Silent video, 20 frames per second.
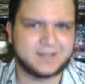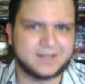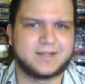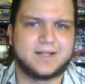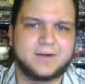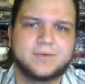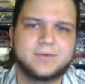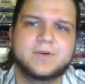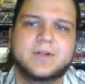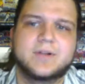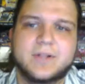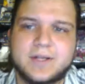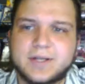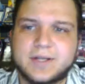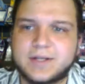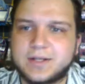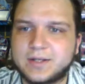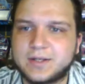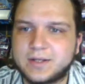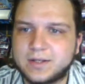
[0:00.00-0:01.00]
Like,
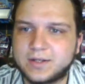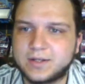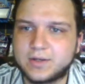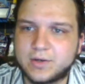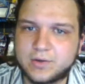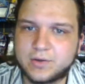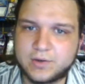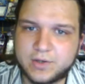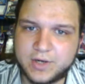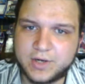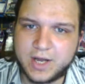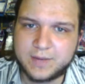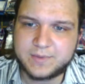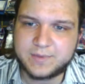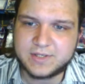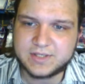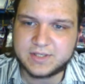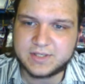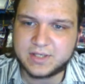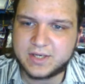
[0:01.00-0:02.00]
really, you know,
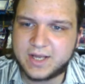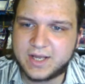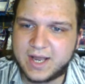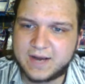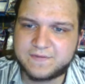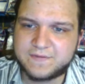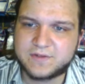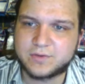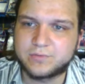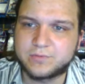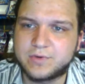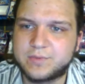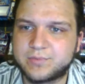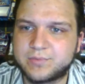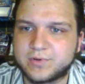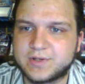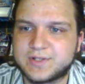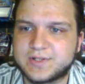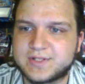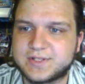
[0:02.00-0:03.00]
Konami's gonna have to
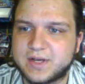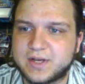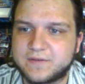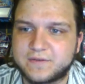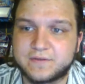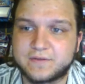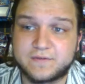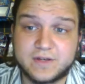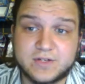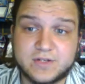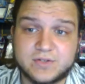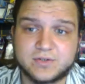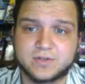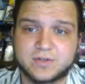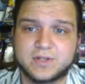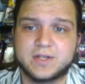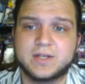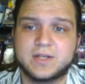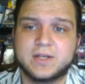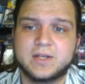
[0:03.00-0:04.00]
reprint stuff
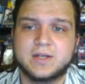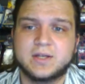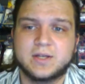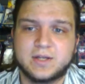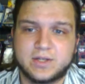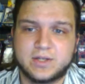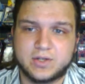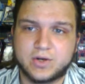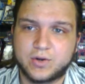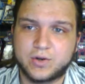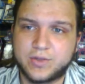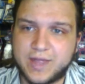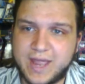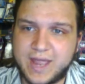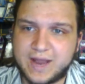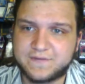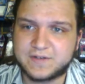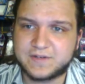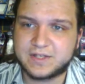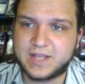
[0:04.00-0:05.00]
eventually. You know, they
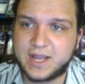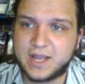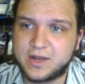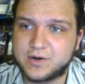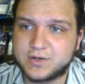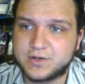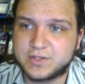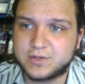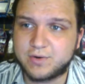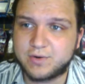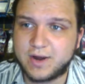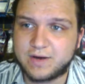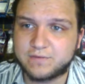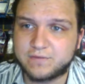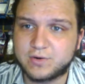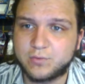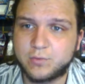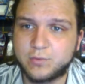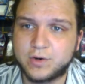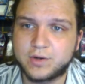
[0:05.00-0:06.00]
have to cater to
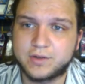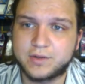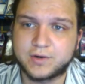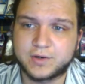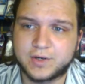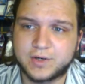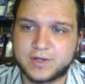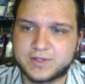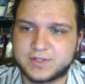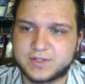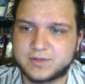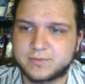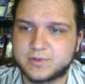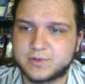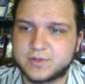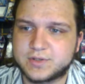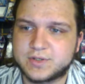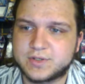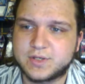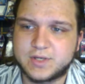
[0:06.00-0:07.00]
every one of their
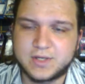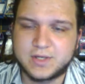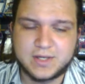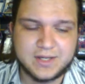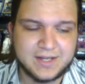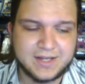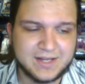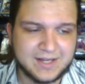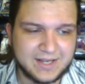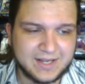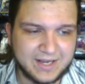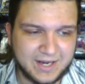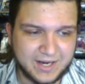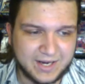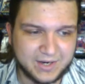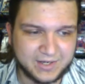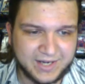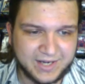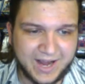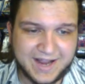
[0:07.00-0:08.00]
customers.
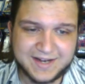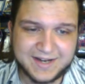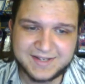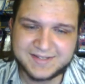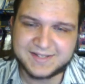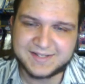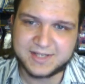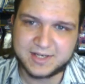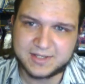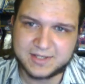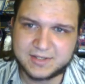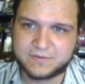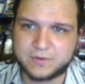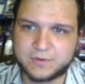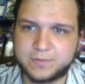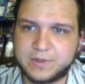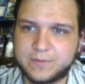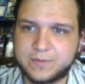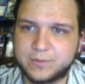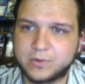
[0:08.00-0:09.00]
It kind of sucks for
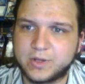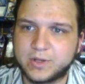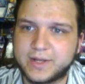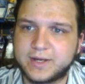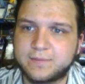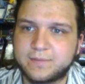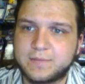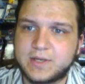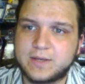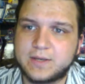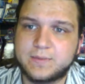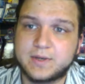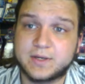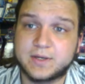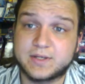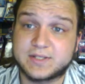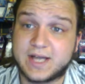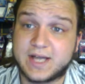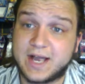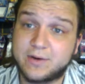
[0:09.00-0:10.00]
people like me
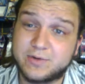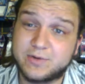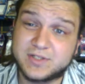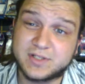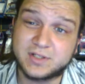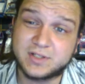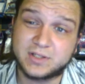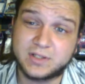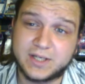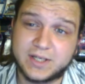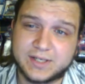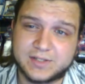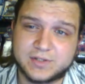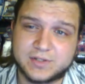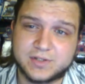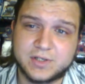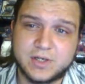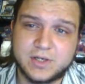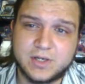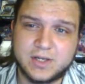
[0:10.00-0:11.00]
because I was a
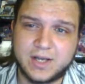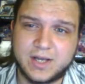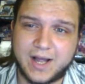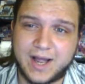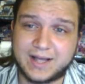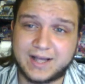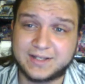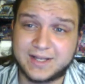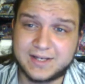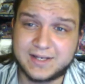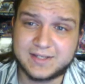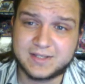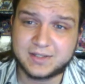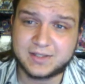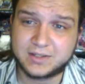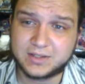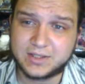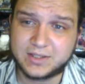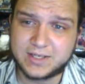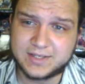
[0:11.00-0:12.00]
collector. I like to
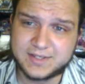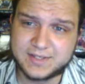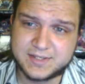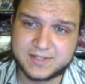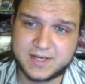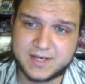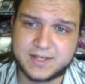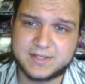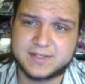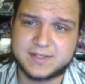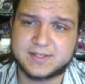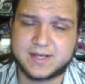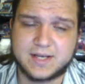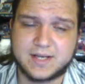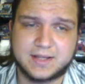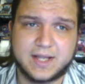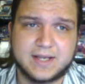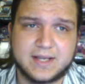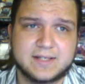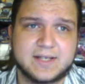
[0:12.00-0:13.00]
collect sets, I
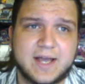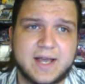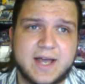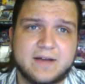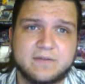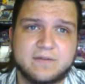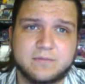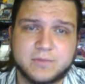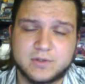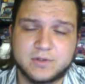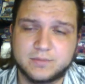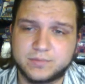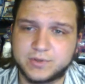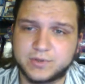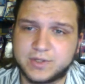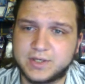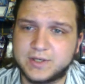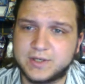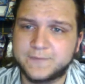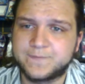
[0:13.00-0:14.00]
like to have them
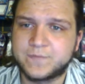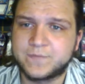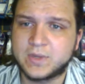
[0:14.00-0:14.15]
complete,